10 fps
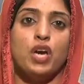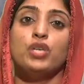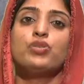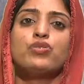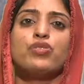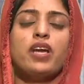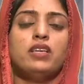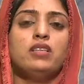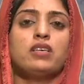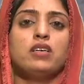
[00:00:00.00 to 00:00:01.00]
To
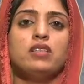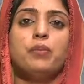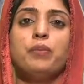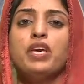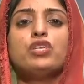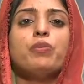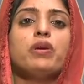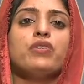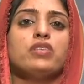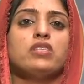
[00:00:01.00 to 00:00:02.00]
trade, the major
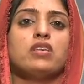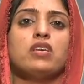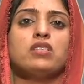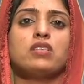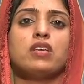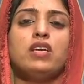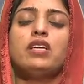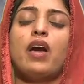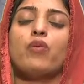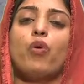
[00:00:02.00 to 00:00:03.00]
benefit is it
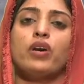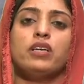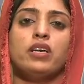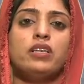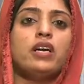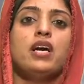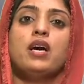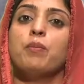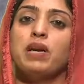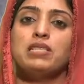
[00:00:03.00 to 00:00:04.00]
avoided
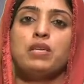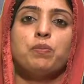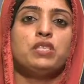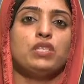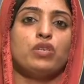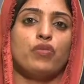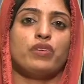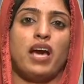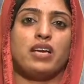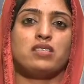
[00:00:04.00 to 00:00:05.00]
multiplicity of
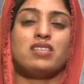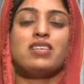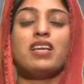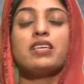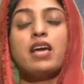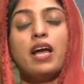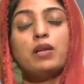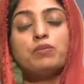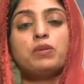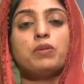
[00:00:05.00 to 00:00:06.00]
taxes and it
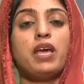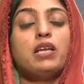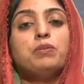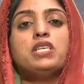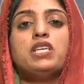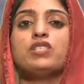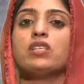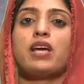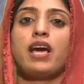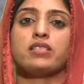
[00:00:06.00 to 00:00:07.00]
helped in eliminating the
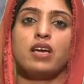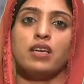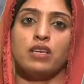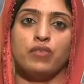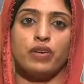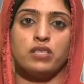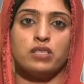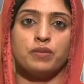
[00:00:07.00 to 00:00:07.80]
cascading effect